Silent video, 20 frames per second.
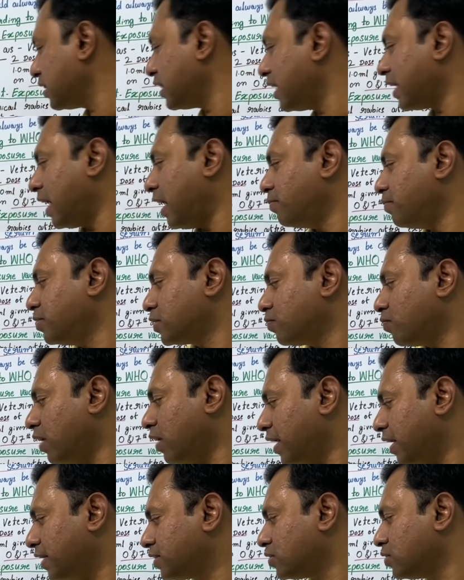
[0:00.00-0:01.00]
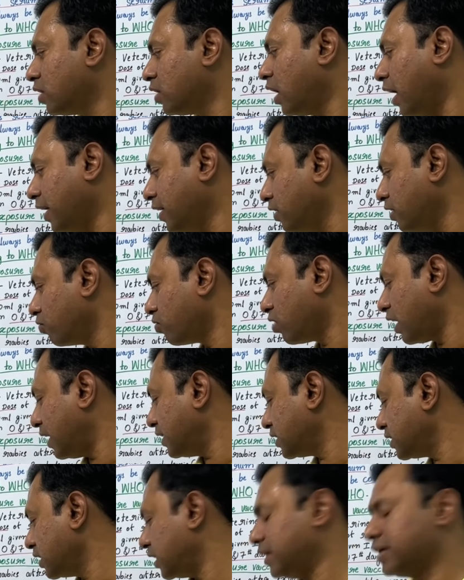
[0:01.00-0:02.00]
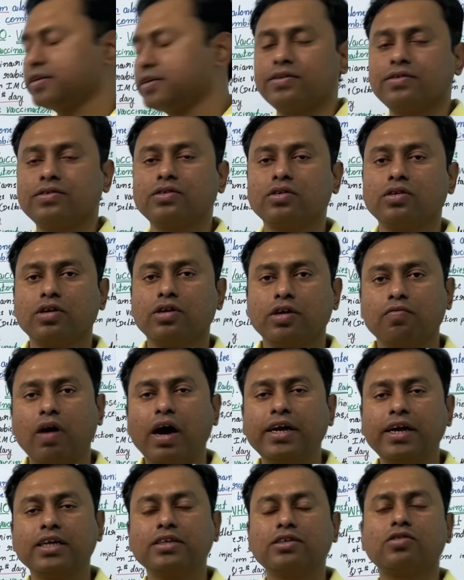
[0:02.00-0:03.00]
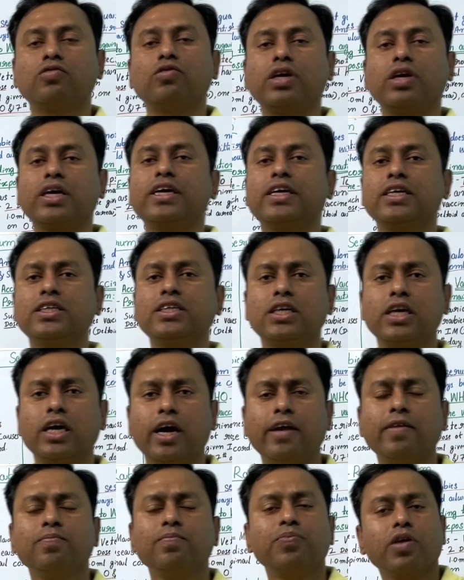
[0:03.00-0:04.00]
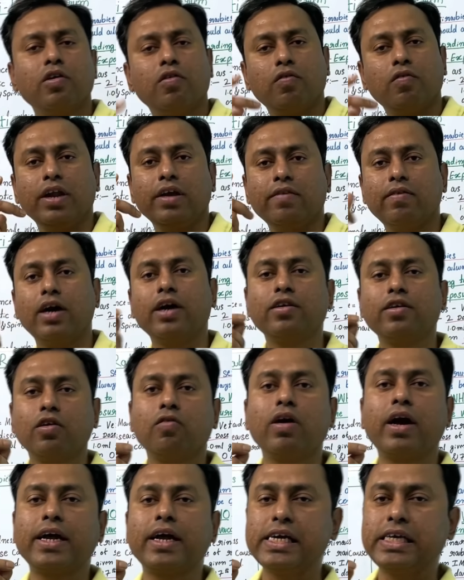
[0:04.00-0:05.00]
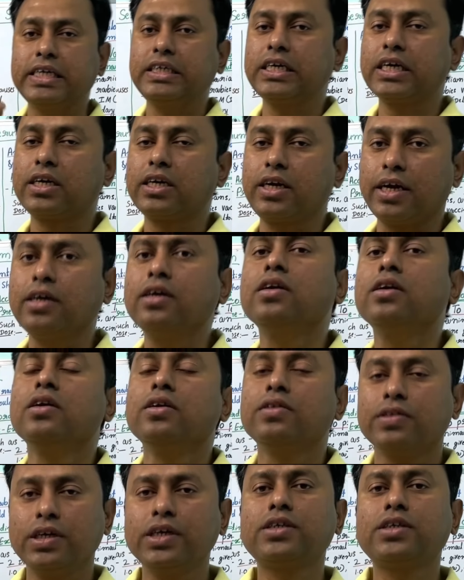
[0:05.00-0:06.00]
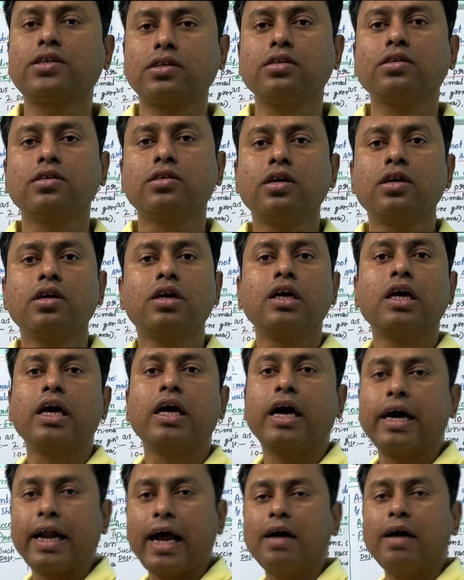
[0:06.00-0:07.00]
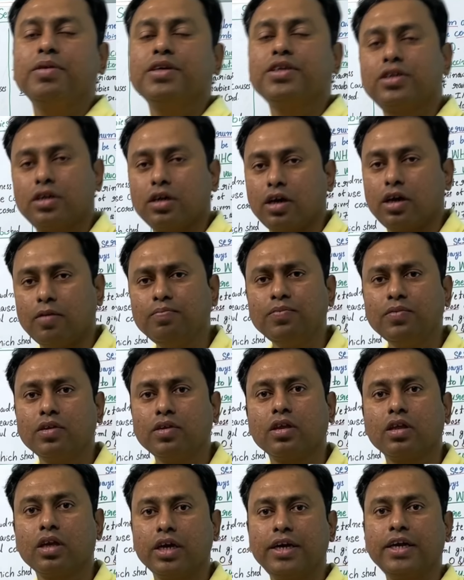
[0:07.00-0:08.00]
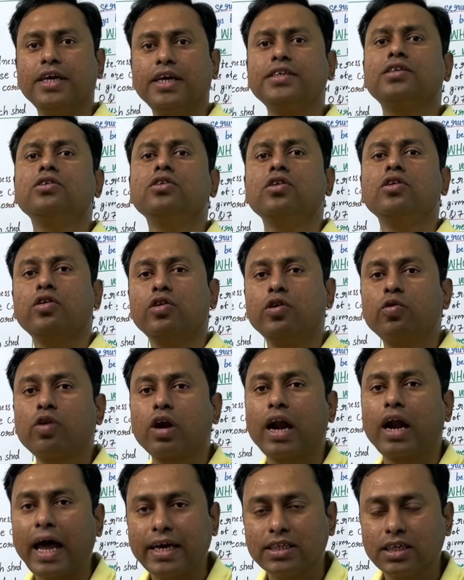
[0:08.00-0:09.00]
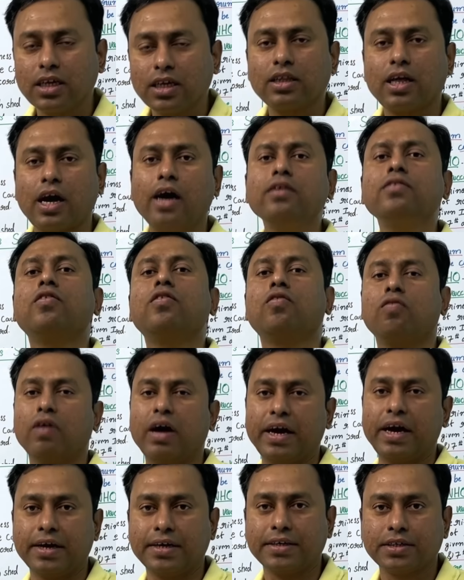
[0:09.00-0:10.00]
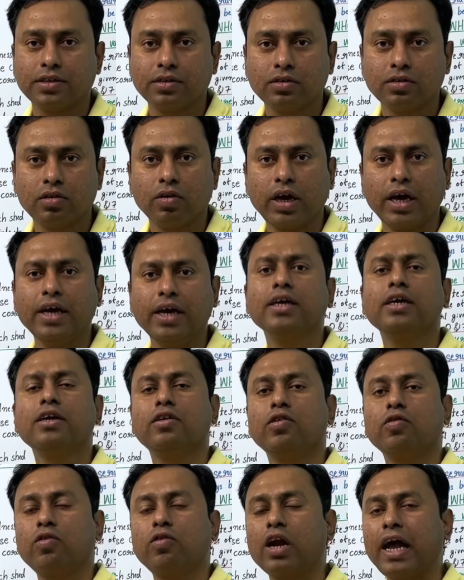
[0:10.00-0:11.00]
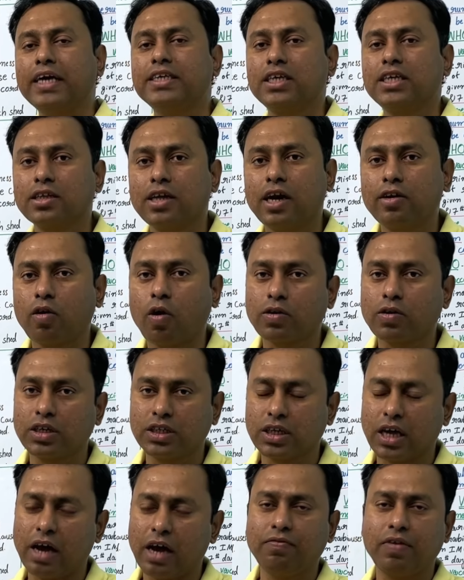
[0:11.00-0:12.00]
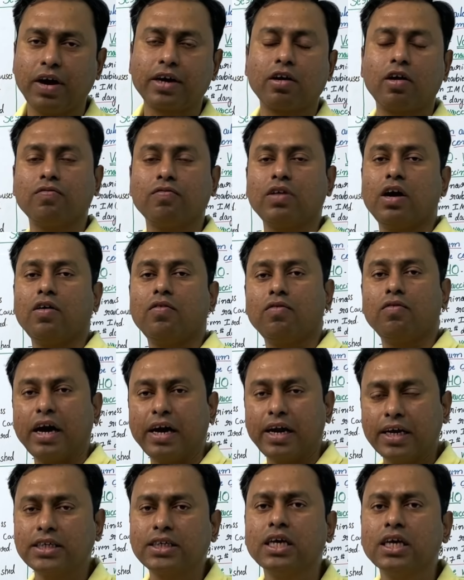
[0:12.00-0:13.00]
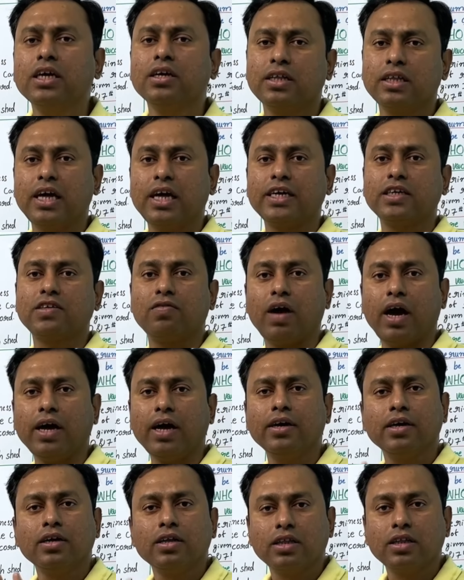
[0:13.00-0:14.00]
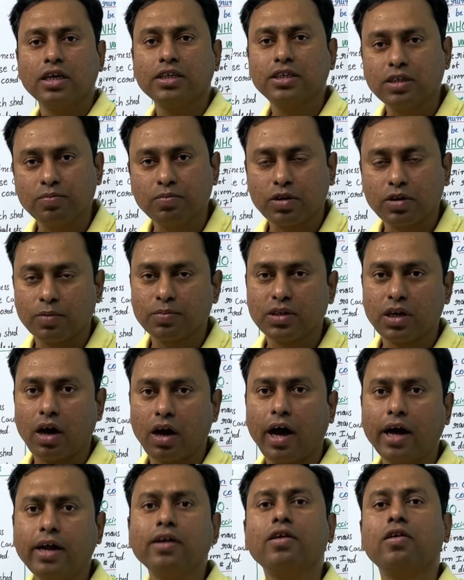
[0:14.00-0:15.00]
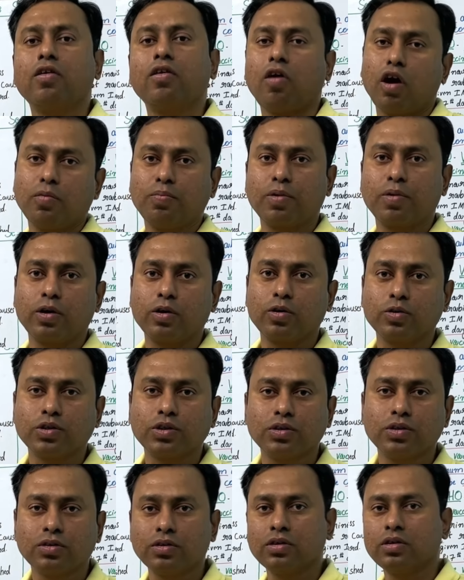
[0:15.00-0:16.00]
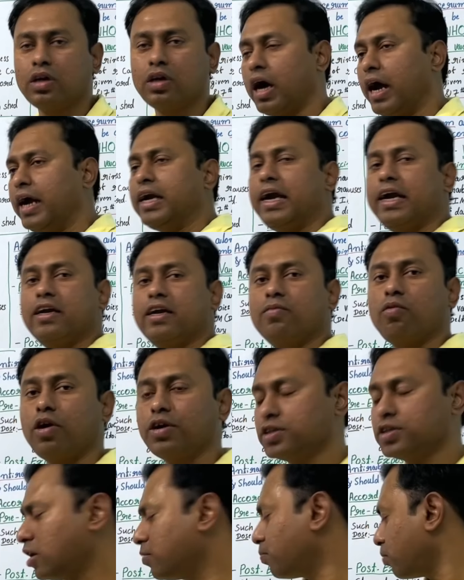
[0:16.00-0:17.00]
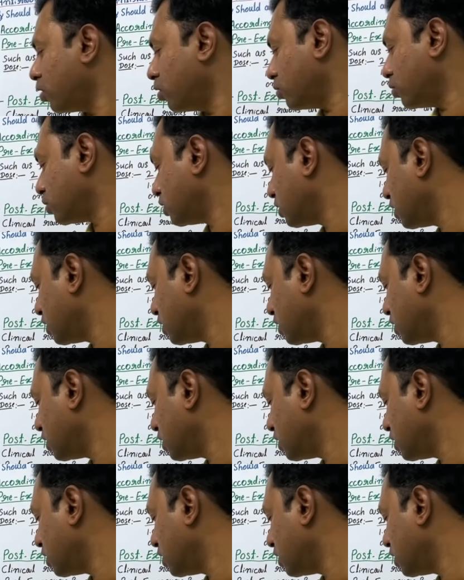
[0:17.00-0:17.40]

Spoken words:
the rabies virus and neutralizing it. What is doing it is, here whenever you are injecting this rabies serum, it is neutralizing the virus. Okay, neutralizing the toxic effect of the virus. That's why the symptoms are not produced and antibodies are produced.